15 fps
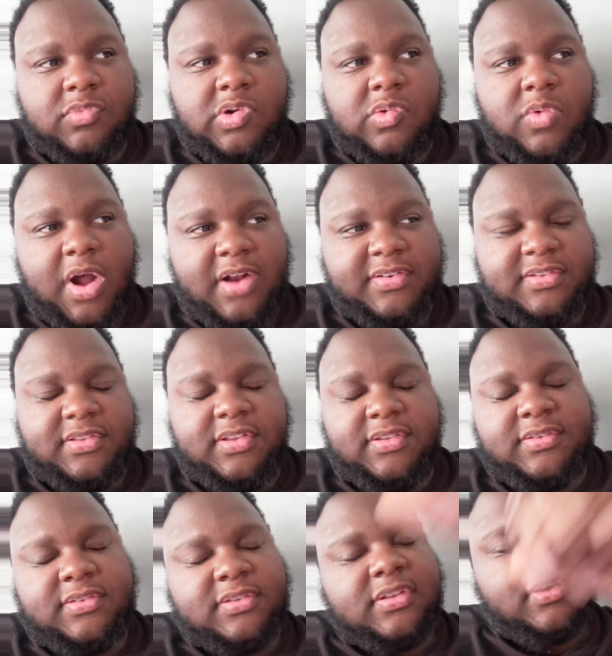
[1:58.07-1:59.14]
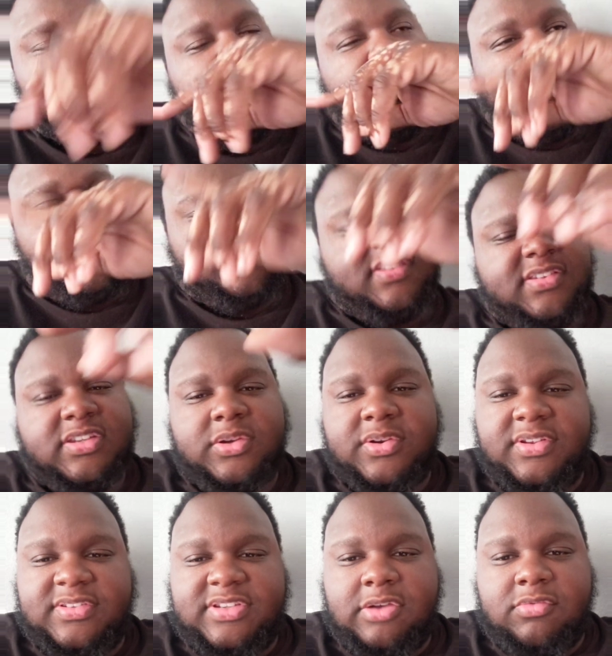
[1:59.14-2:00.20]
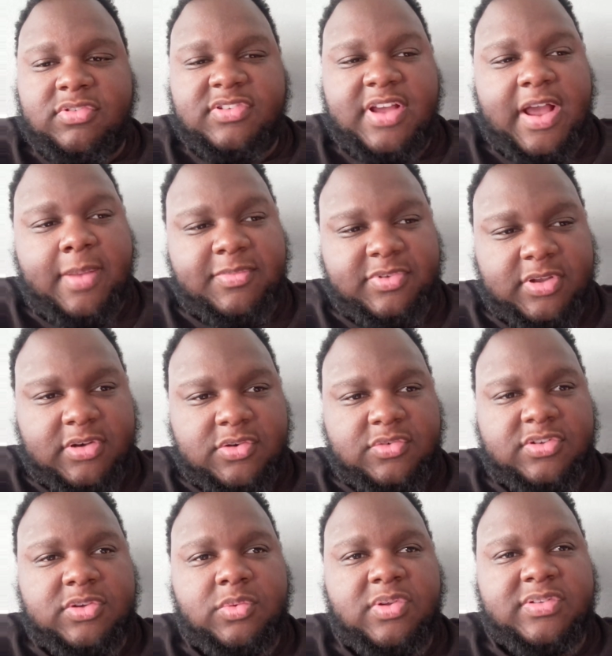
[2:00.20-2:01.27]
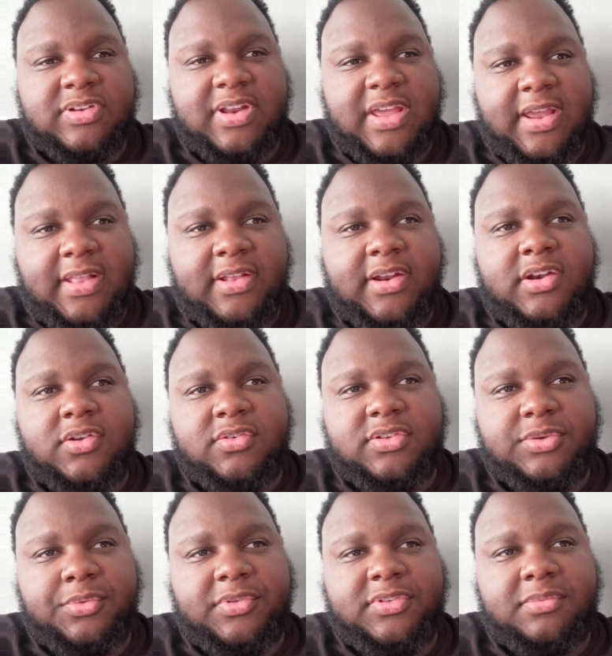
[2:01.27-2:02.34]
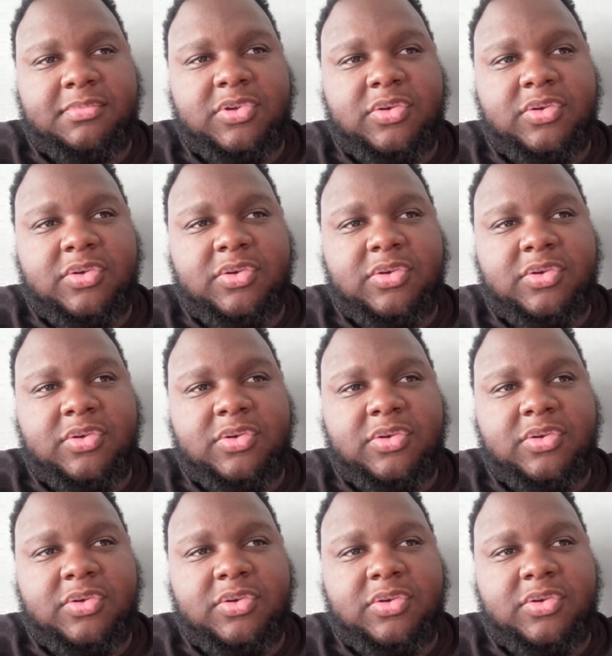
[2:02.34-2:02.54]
watched this series several times, so I knew she was an alien, I knew she was a